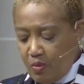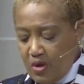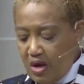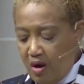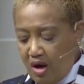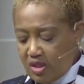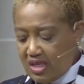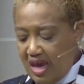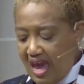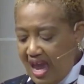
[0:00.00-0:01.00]
We are
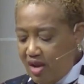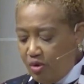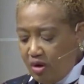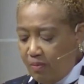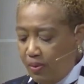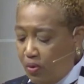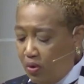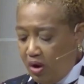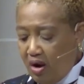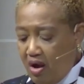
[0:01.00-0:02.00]
to hate or
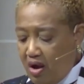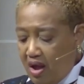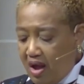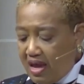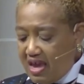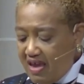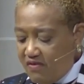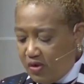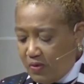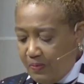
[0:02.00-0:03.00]
abhor
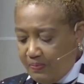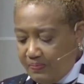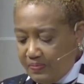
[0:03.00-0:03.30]
evil,